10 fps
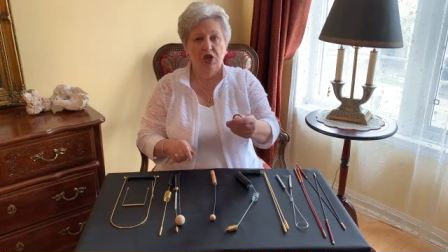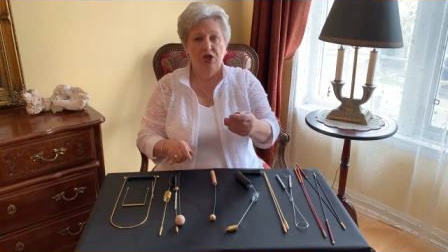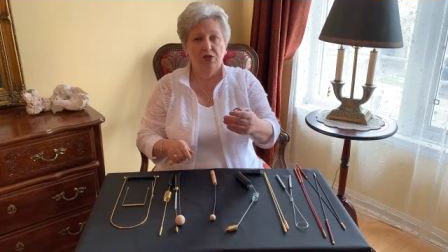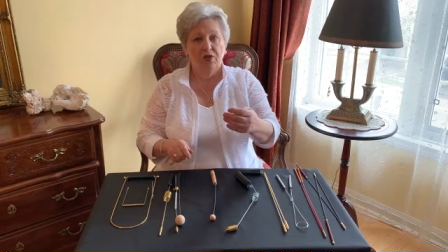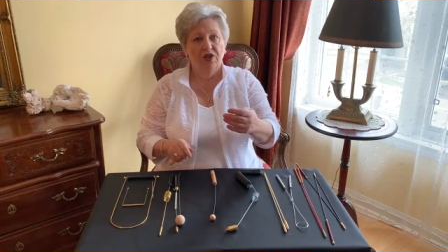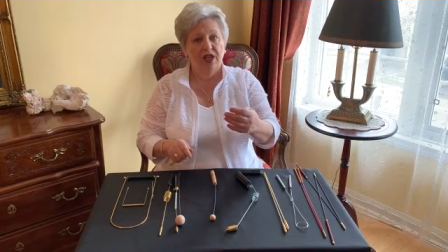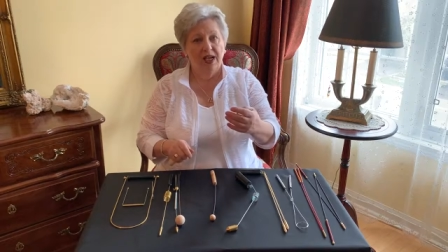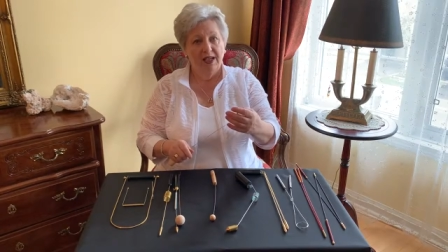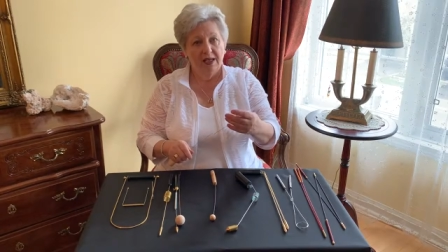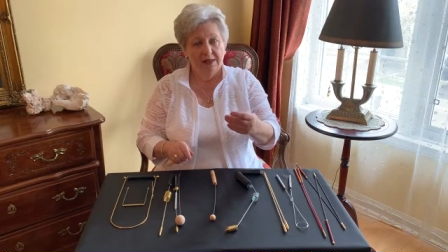two
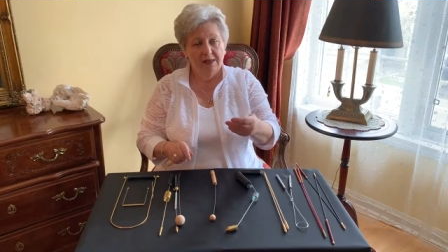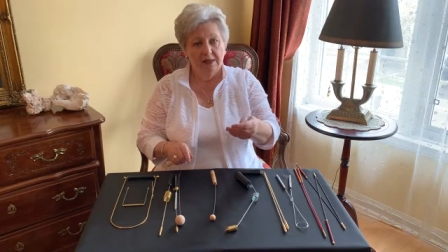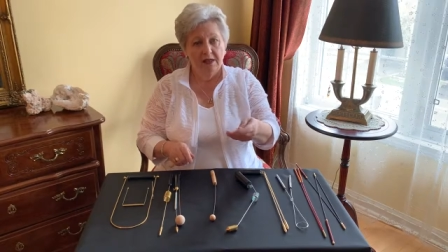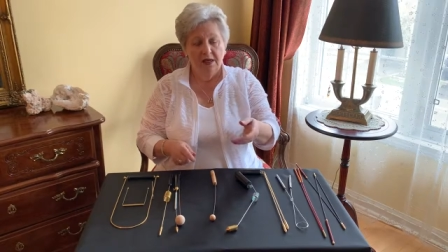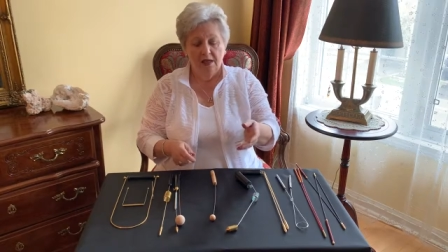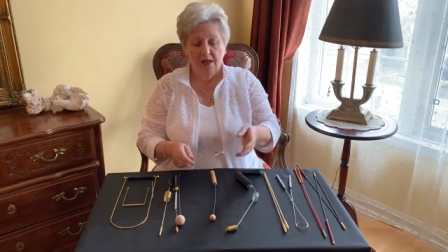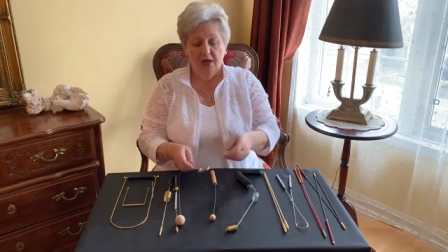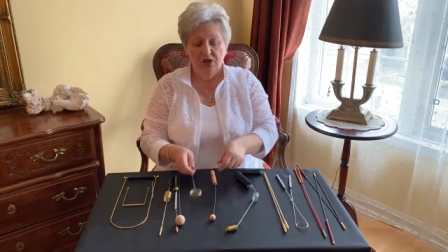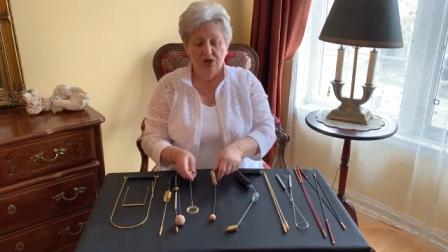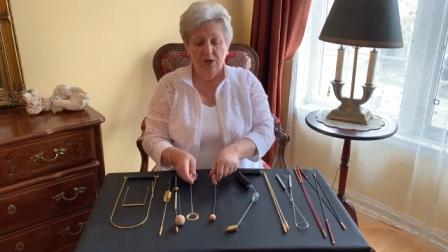thickness
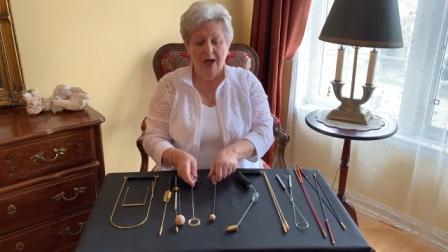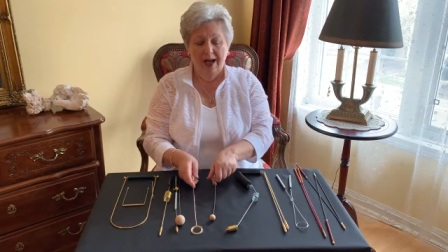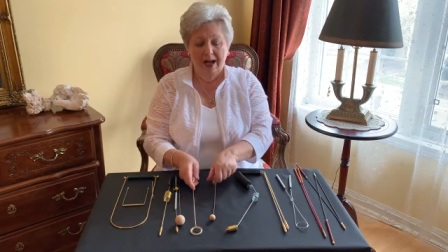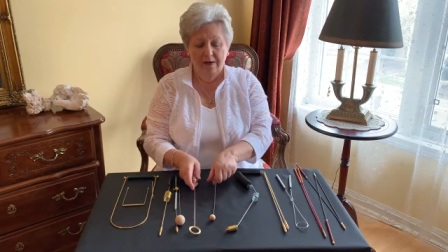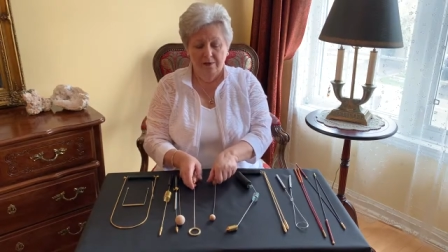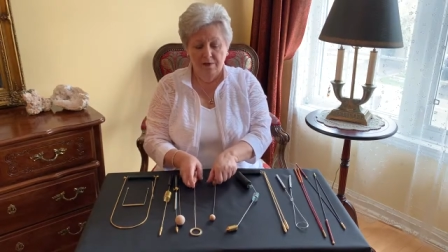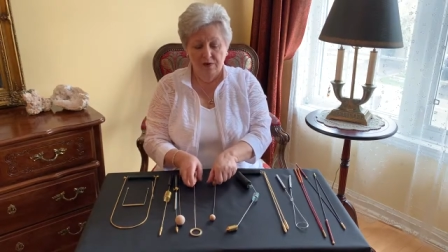and to have